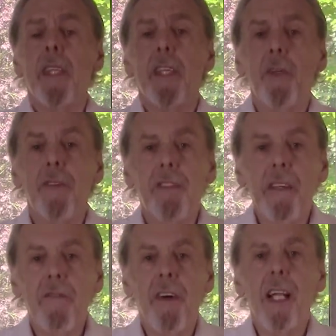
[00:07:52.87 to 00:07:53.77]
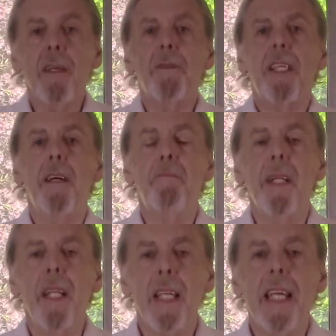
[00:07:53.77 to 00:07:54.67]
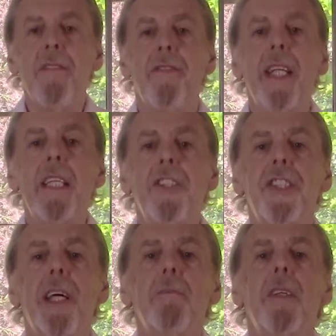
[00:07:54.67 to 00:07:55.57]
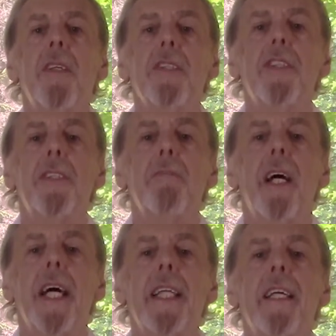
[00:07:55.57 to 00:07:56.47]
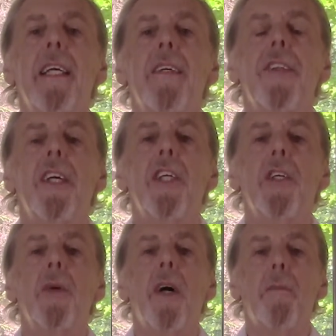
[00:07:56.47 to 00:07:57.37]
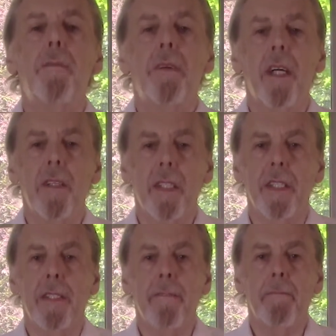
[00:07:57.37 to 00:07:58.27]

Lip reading: you have developed a belief in your subconscious mind that you are broken.